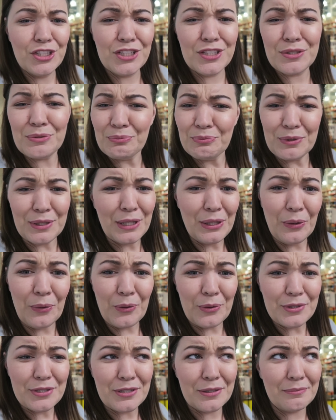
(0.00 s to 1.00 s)
just really
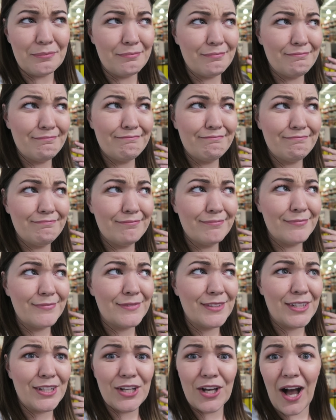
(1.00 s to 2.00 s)
awesome
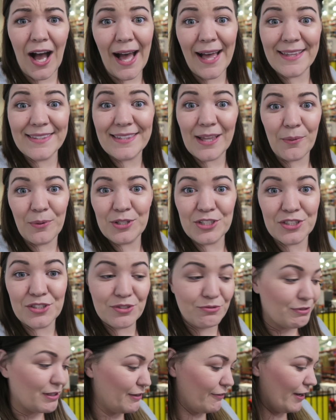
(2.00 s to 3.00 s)
guys. They were
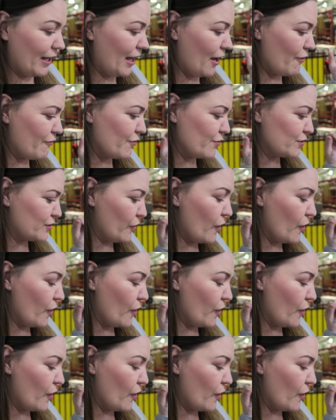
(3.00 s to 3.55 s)
just really, really helpful.